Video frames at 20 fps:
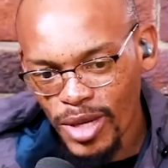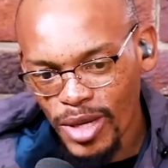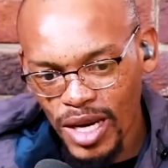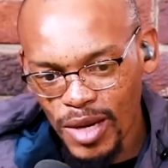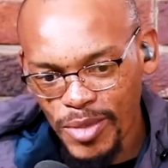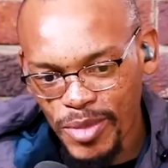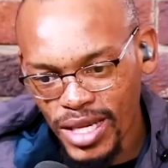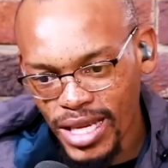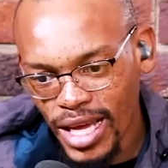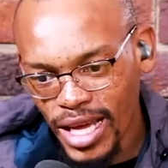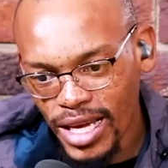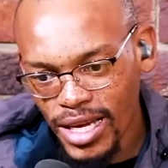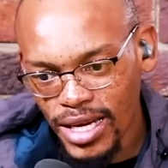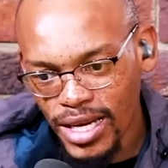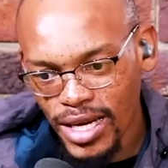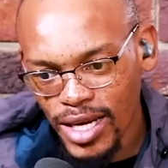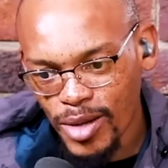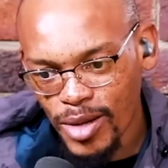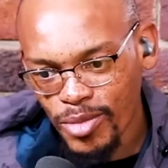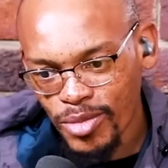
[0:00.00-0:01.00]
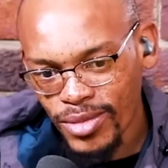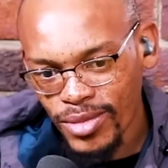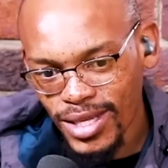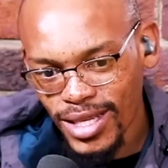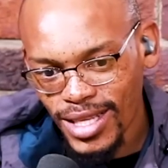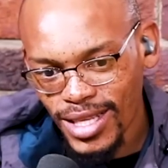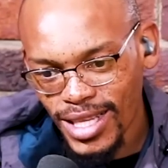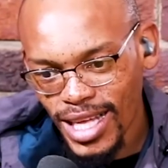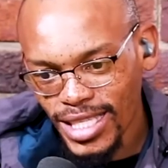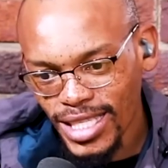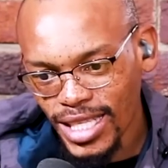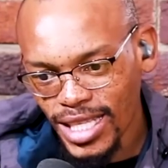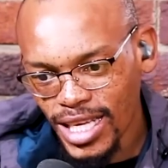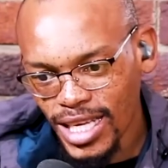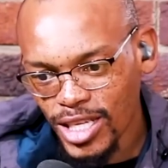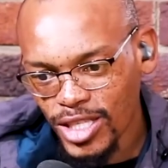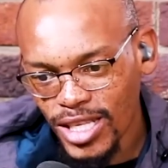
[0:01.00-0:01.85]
But I mean, like, that's the thing.